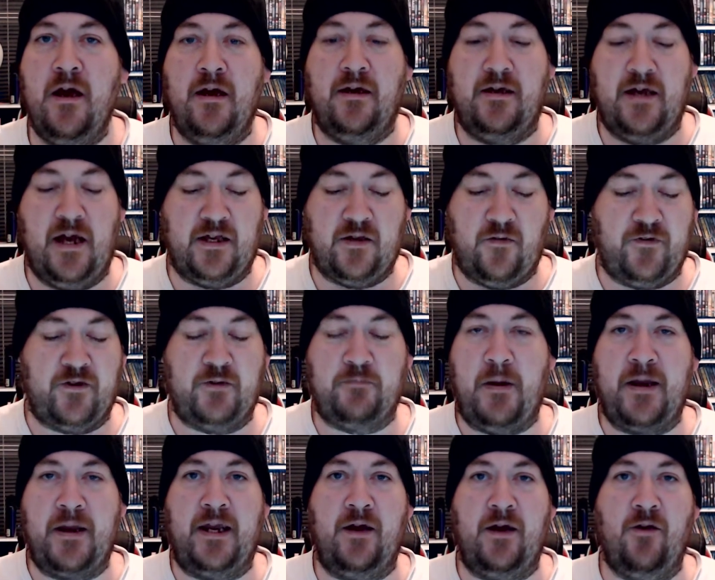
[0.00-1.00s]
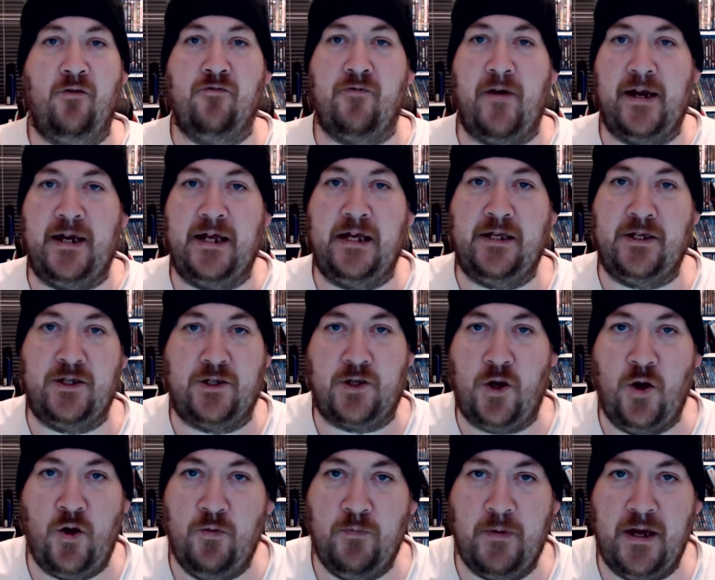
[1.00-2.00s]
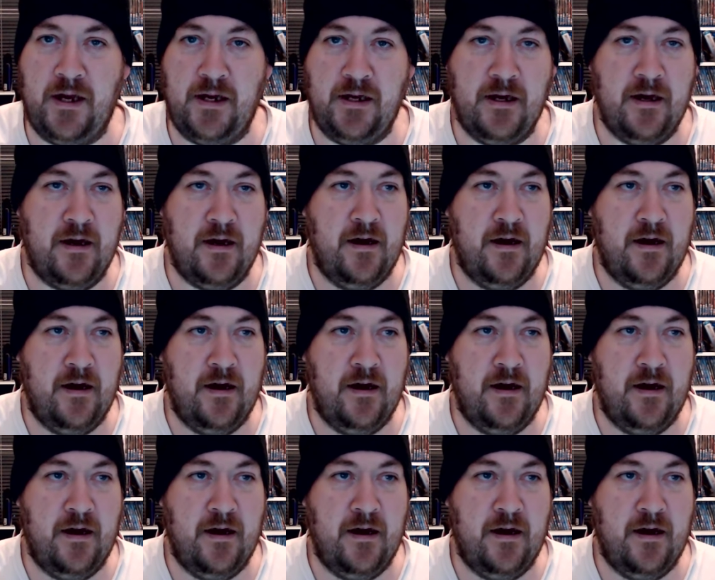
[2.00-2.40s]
Yes, I've spent it already. Sue me.